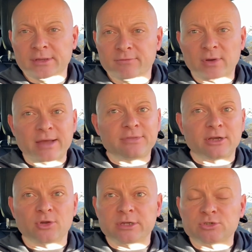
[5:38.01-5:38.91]
If you're out there
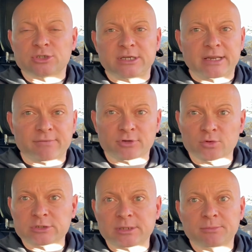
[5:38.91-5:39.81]
and you're interested in ever
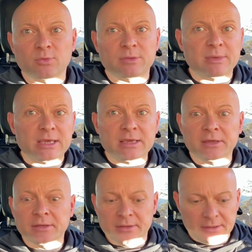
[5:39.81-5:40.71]
doing something with me,
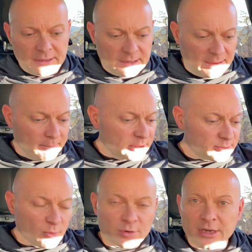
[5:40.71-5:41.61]
uh, I'm
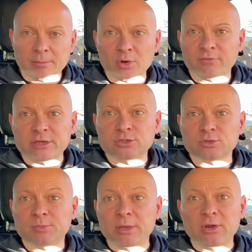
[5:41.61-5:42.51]
much more than a motivational
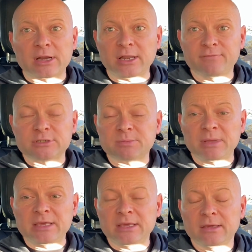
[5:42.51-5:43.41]
speaker. I love the
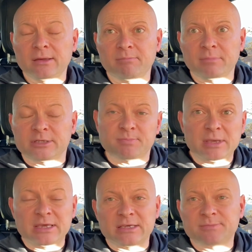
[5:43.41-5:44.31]
speaking. The
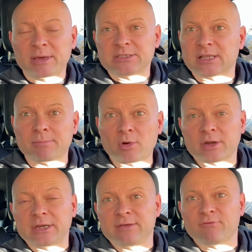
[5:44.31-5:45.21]
speaking is basically
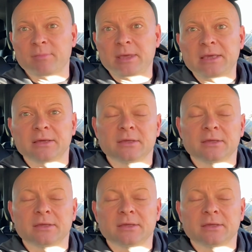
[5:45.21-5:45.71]
marketing for me.